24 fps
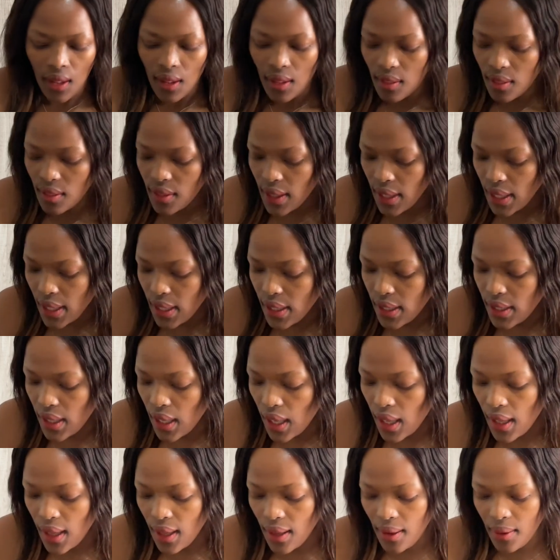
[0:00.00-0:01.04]
they
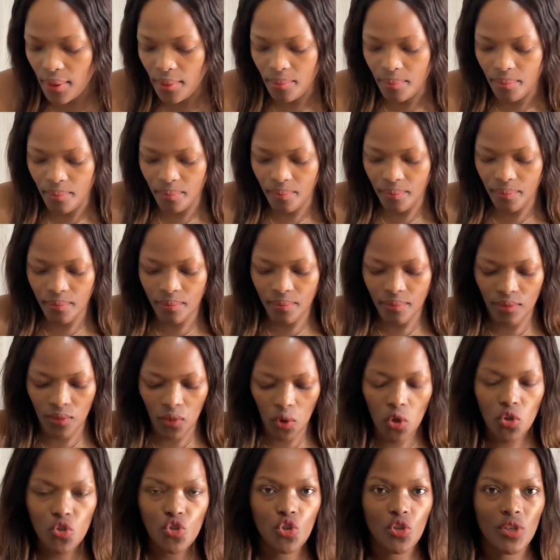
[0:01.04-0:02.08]
um
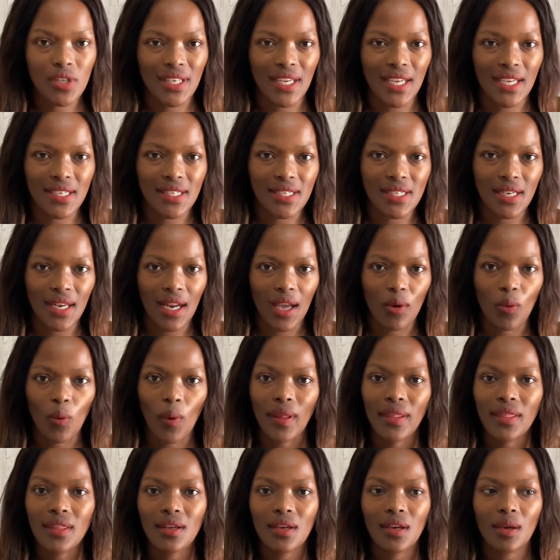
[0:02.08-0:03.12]
also dirty like
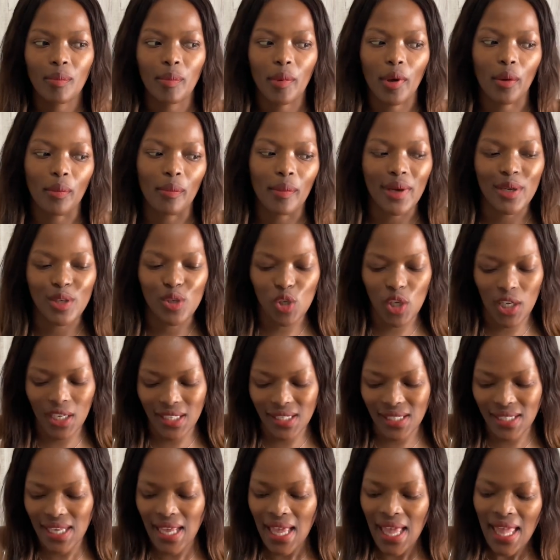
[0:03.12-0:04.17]
one thing about my
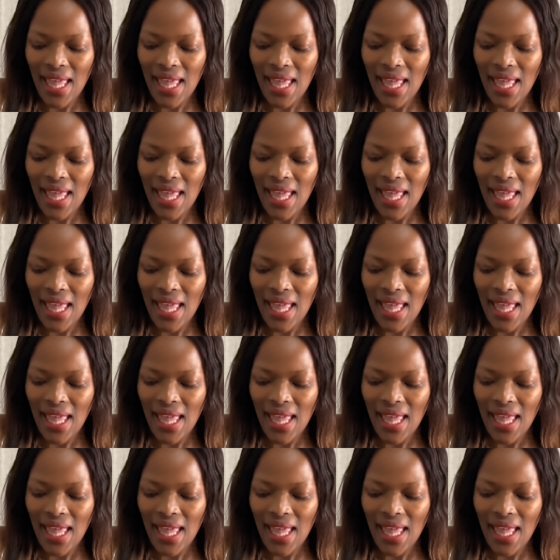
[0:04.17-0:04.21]
shades